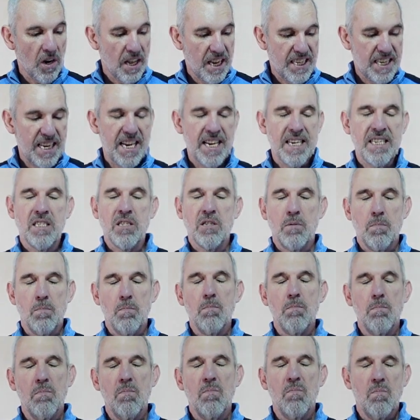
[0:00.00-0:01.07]
it is
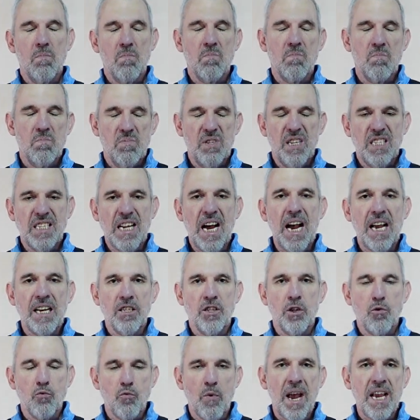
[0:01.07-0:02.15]
designed as
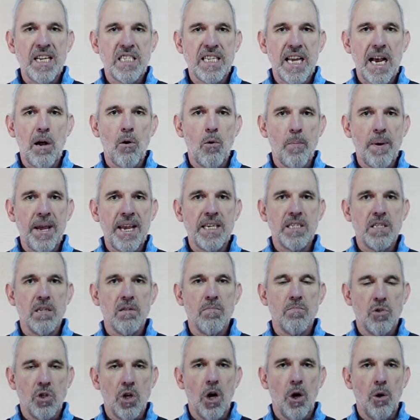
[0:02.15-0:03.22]
a race helmet,
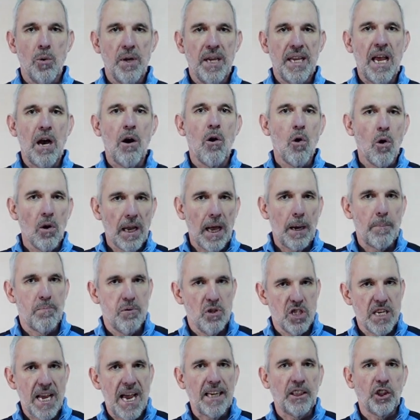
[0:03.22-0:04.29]
so you get all that
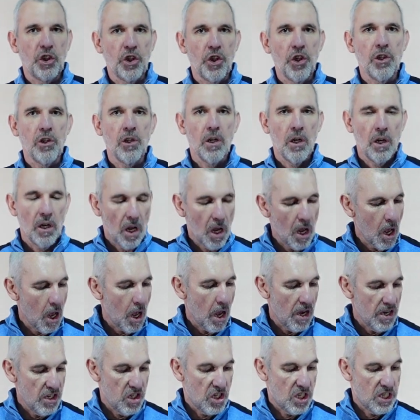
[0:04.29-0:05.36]
protection.
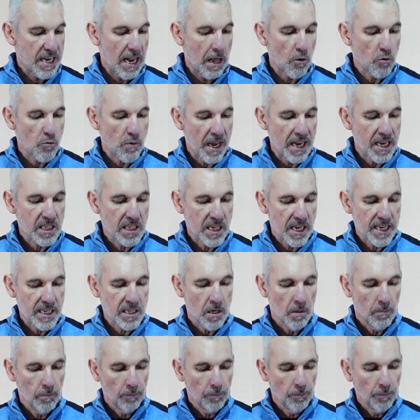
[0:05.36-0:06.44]
Snell rated,
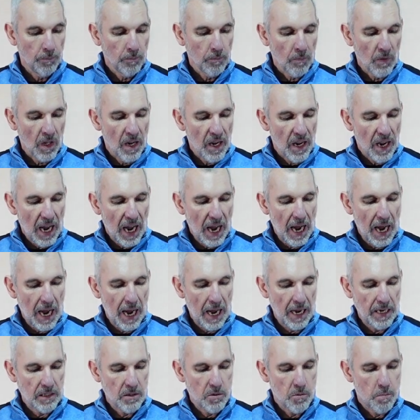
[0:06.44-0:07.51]

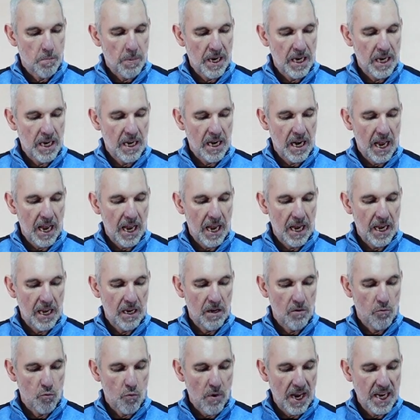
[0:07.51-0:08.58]
and being a
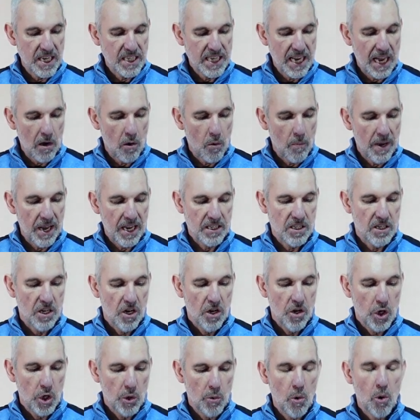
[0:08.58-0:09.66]
race helmet,
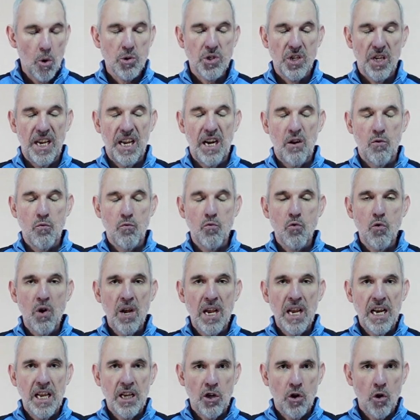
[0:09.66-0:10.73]
you also get a
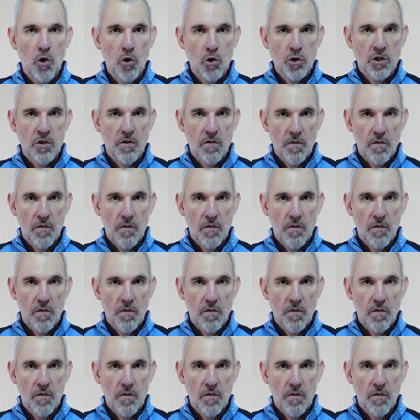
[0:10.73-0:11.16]
really good